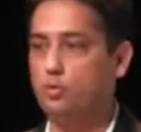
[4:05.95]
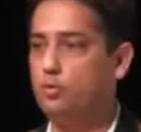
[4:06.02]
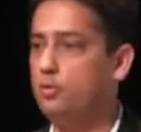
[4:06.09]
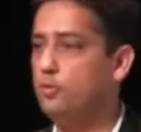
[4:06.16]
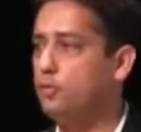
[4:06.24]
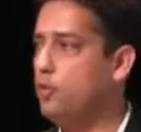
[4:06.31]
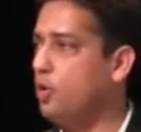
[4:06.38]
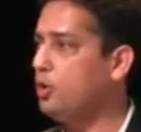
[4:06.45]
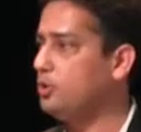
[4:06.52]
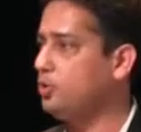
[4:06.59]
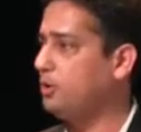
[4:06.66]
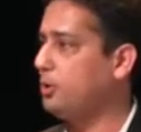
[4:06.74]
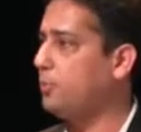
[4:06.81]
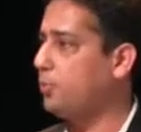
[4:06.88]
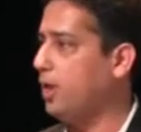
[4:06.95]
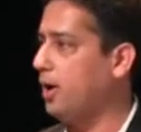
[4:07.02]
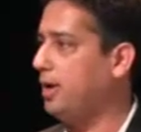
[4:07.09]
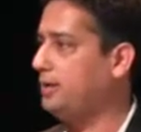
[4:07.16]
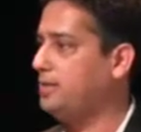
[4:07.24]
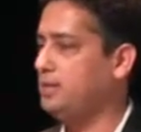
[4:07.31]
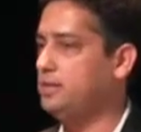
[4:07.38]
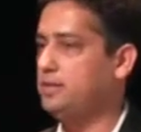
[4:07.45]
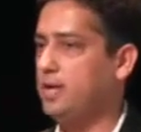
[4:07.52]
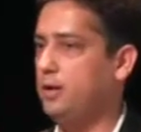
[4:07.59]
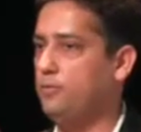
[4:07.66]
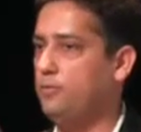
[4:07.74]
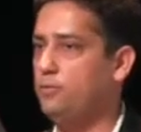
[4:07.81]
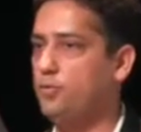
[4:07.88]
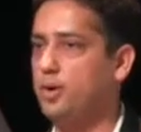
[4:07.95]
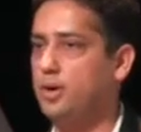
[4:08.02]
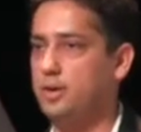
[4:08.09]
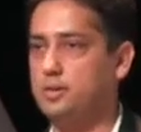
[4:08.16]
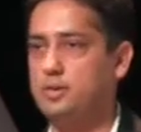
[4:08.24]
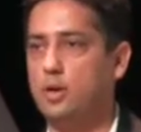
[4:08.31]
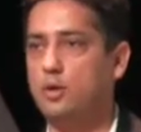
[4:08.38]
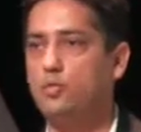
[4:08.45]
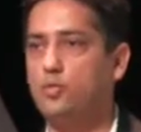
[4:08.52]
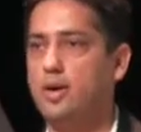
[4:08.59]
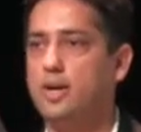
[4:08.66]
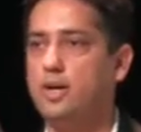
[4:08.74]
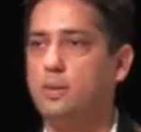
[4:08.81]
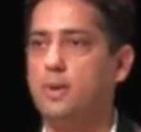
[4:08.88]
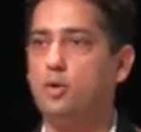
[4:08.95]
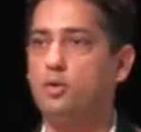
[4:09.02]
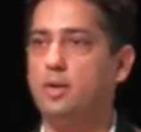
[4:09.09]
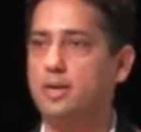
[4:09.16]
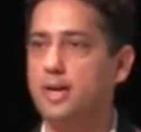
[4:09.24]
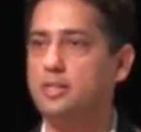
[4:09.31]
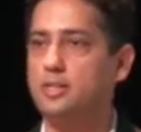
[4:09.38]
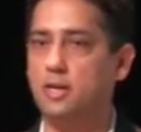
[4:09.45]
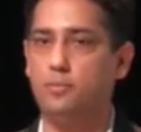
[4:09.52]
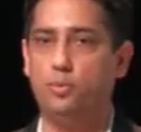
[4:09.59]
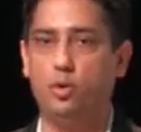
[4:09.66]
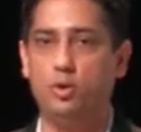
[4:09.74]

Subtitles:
to focus on the products instead of worrying about the nuts and